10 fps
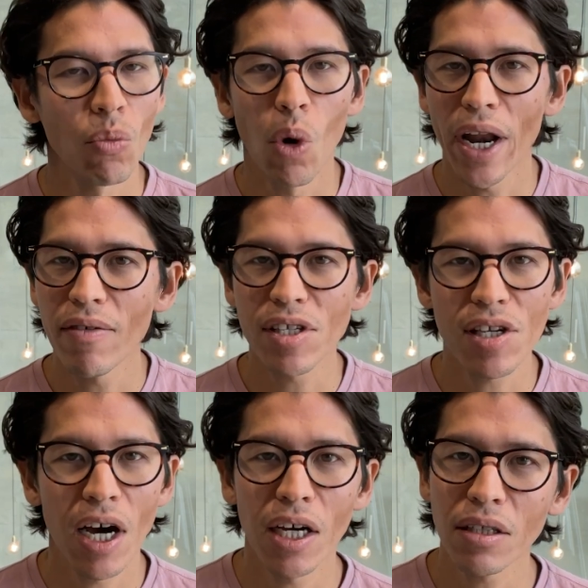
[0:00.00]
whatever
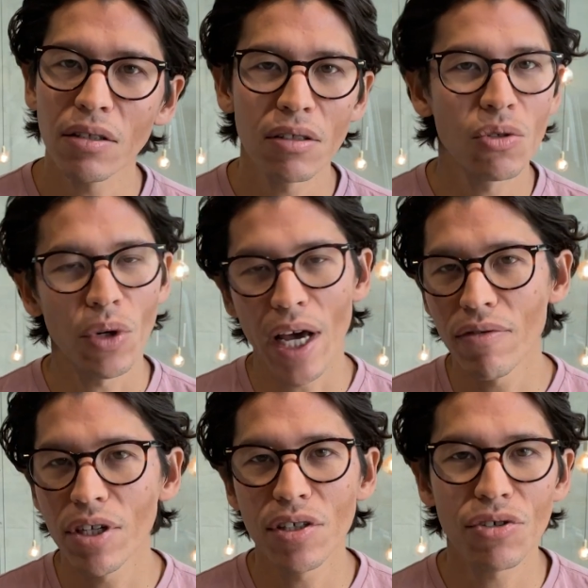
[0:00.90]
titles,
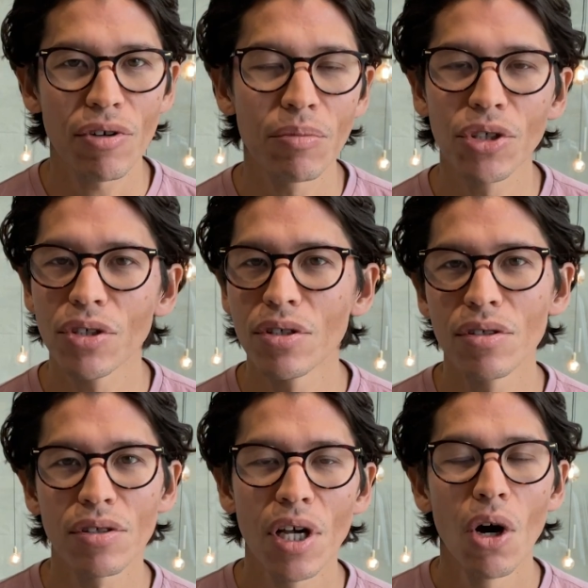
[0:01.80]
whatever
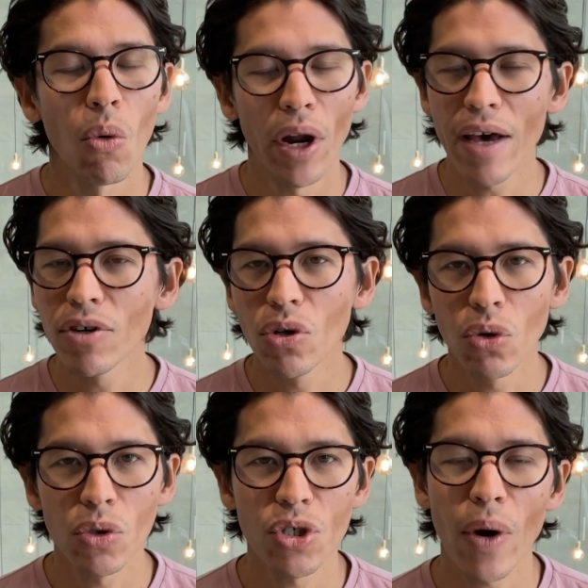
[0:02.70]
descriptions, whatever
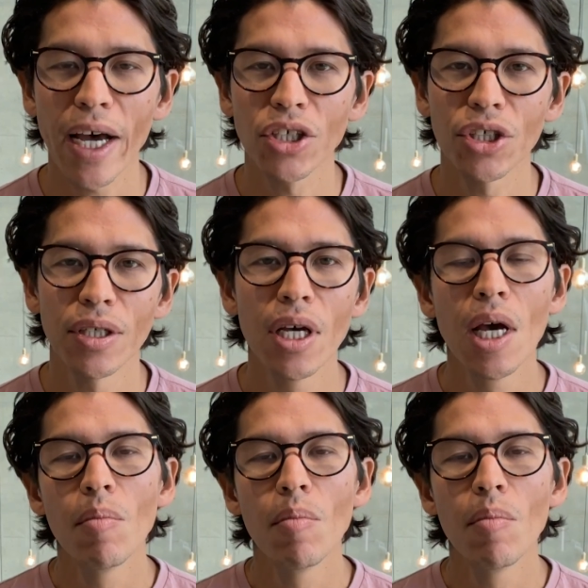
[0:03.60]
call to action.